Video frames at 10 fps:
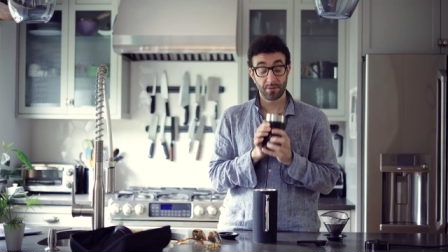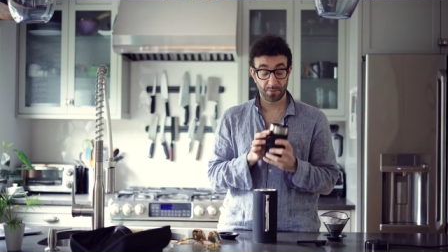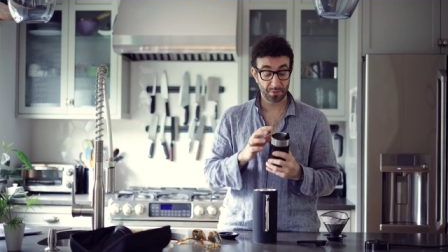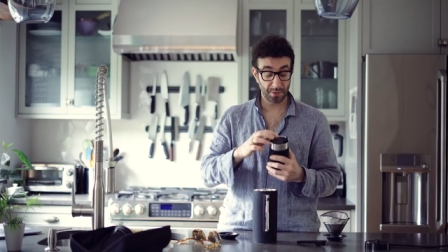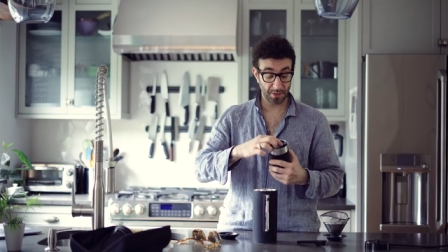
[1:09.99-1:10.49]

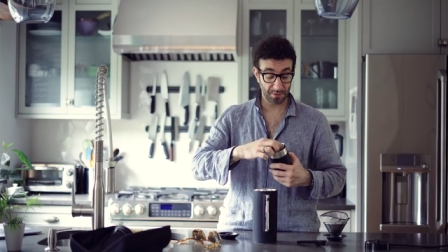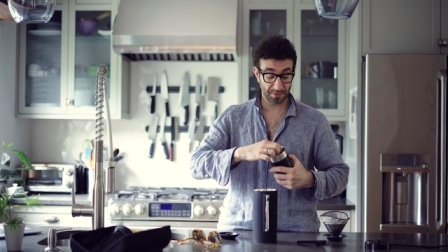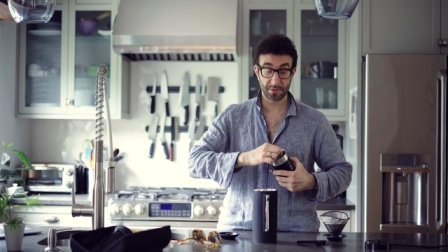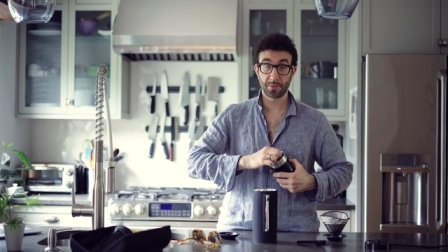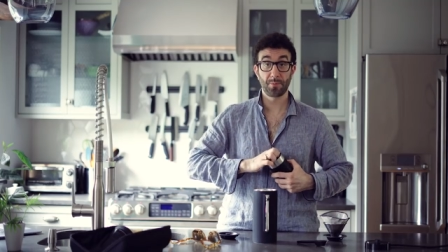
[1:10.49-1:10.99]
which we use
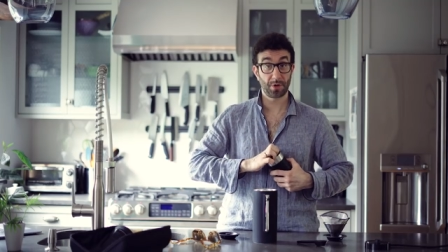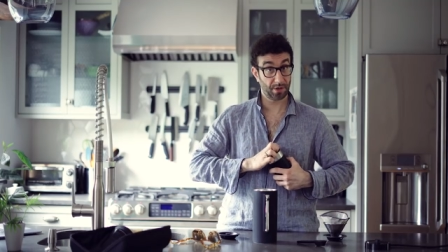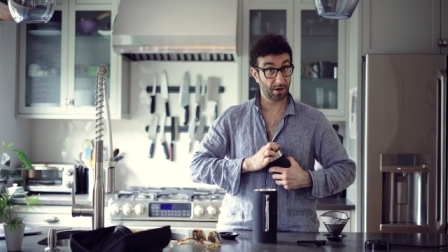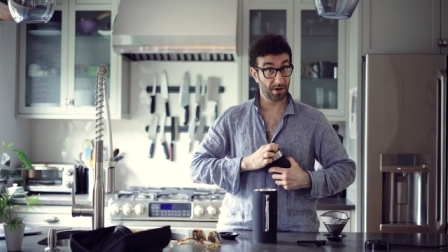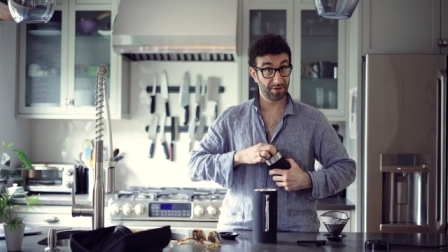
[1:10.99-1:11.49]
to put our
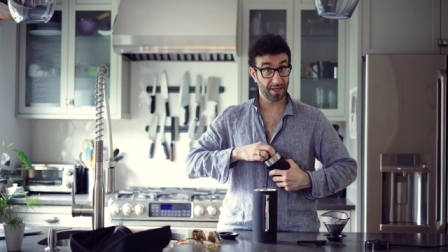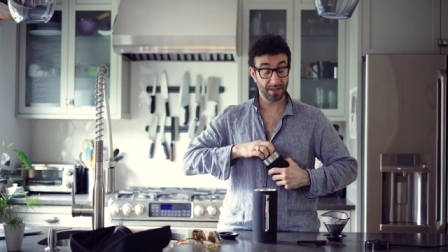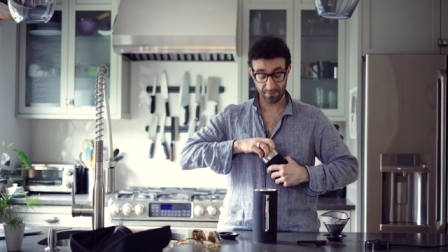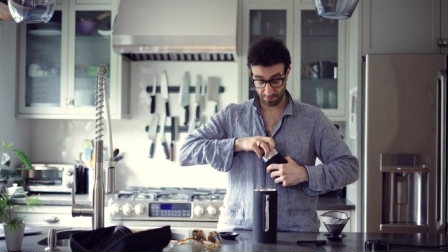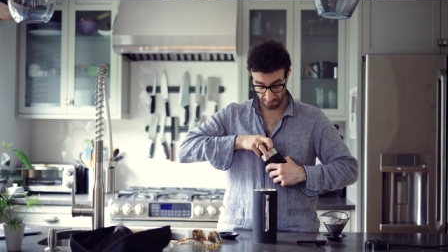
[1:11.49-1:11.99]
coffee
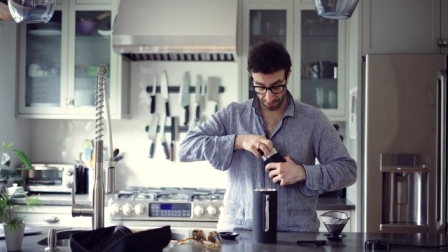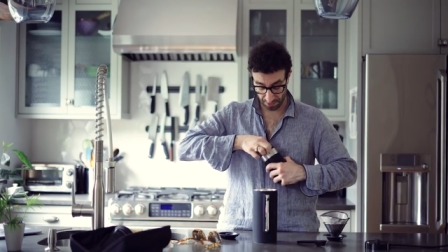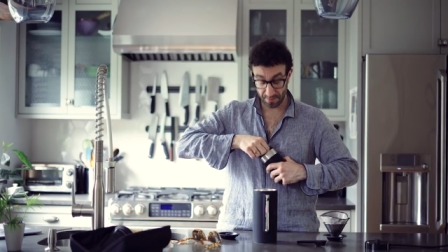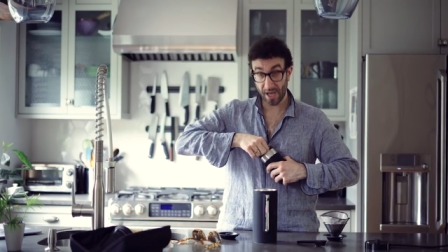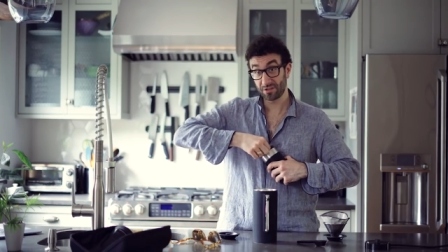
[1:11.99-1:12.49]
in, or you
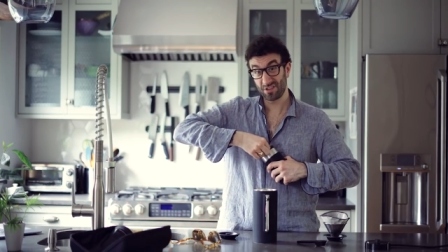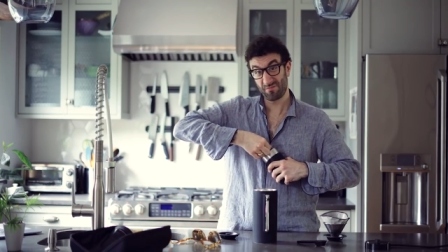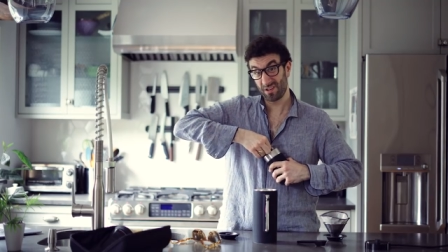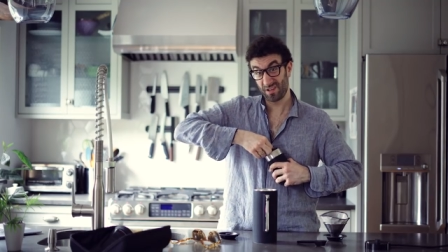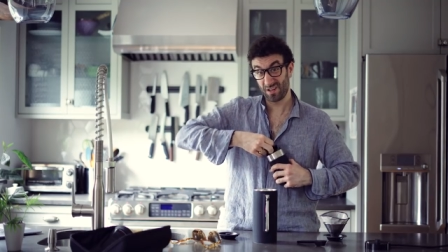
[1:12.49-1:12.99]
can actually
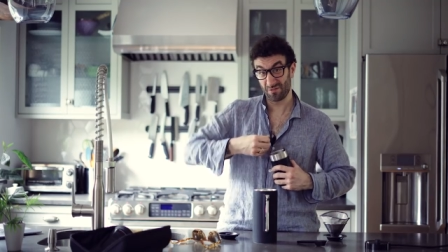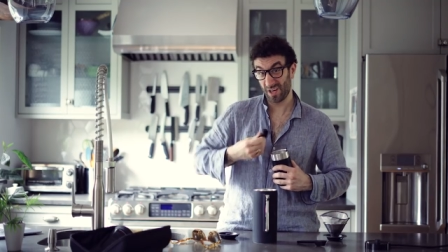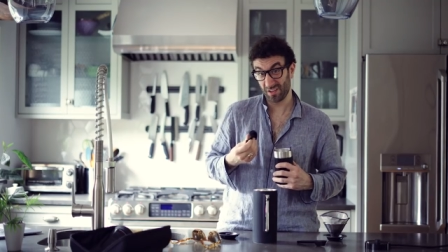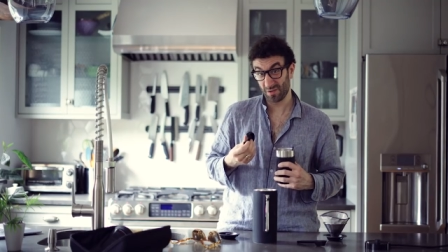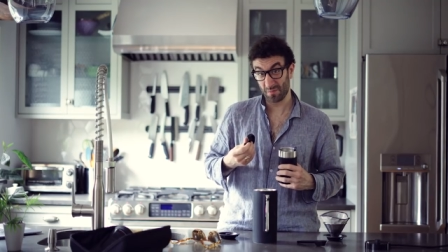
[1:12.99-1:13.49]
put it in a
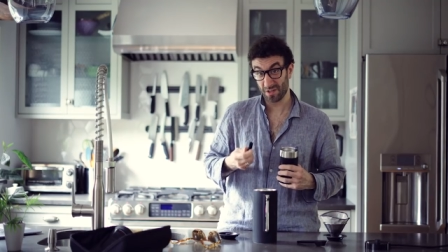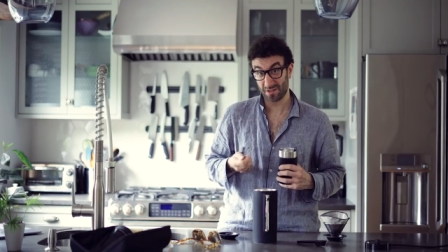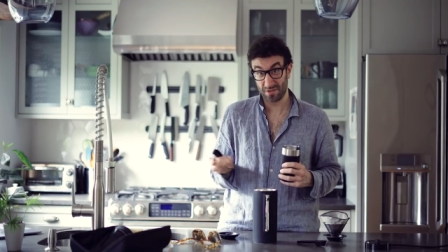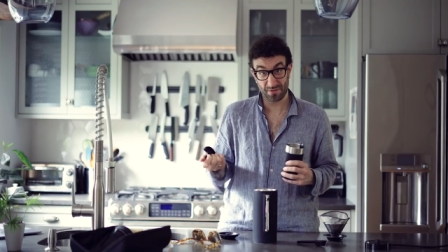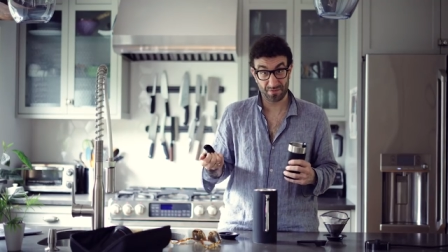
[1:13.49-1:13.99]
regular mug
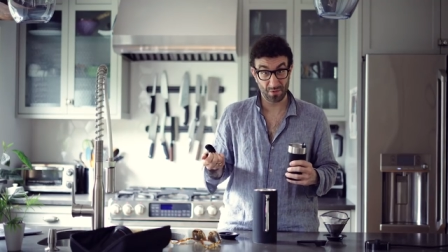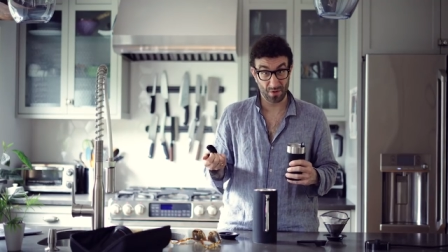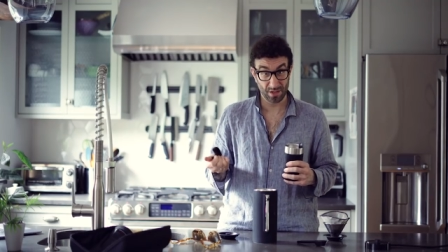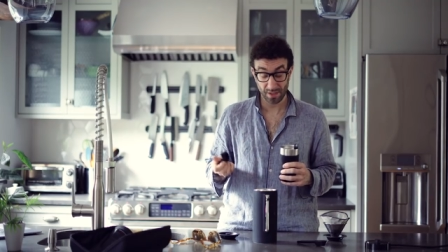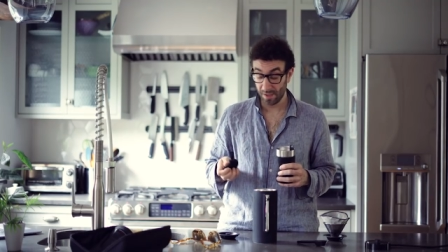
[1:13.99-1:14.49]
too if you
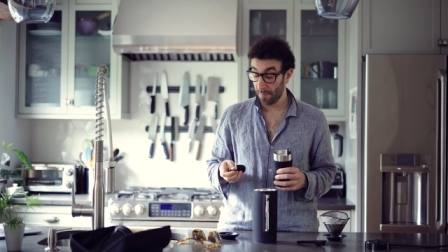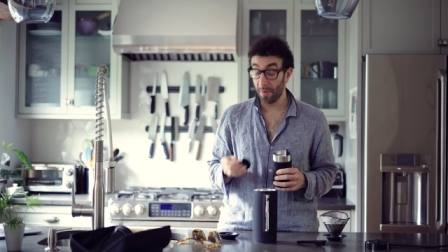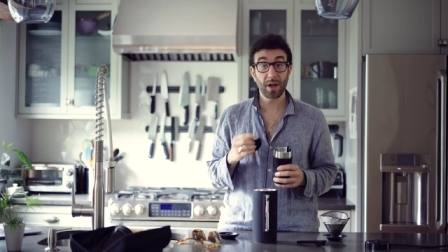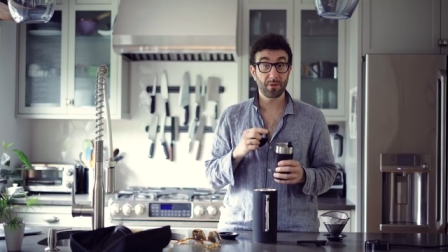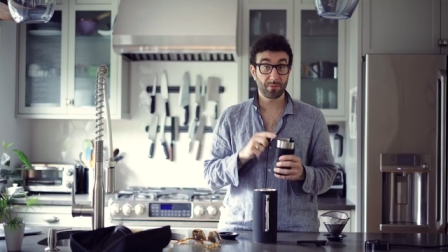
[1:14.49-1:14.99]
want,
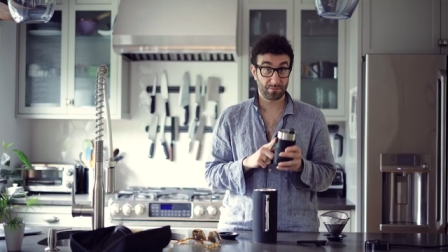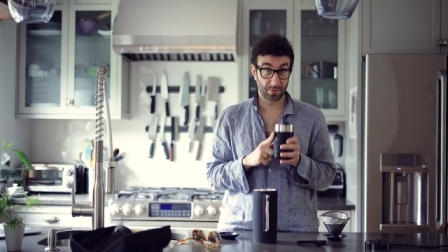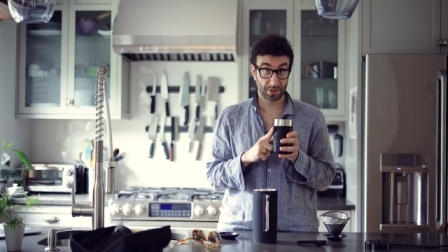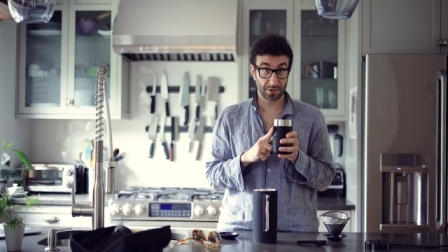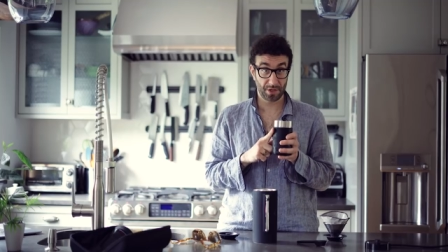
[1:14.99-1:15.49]
but we're
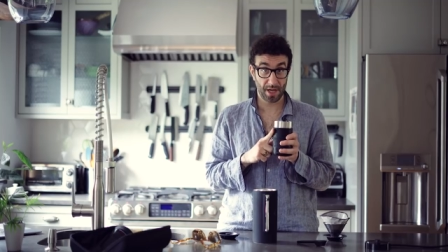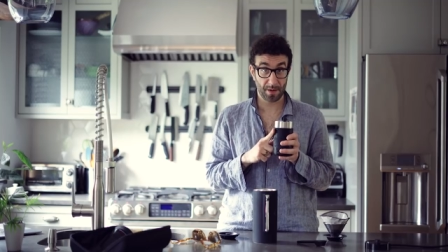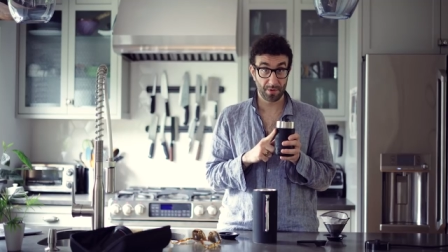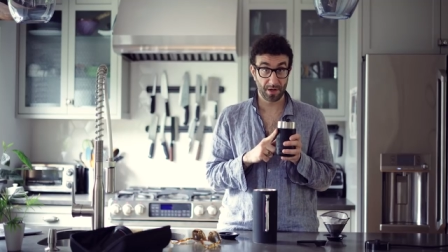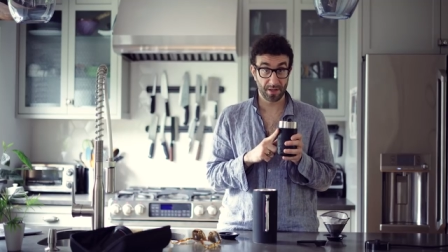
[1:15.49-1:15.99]
going to show you how to
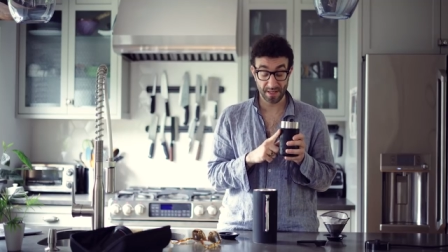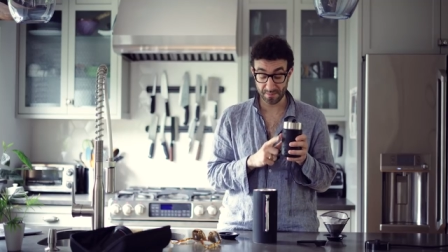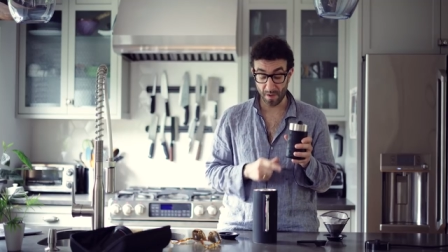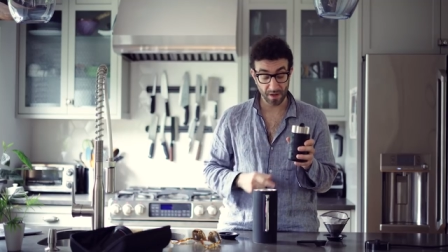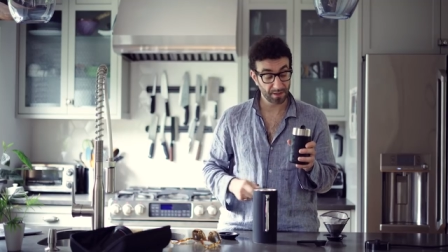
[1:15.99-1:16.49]
put it in this
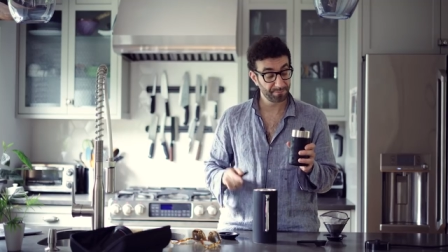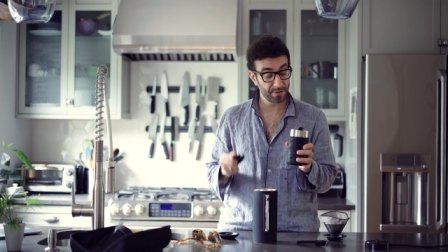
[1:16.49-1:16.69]
mug.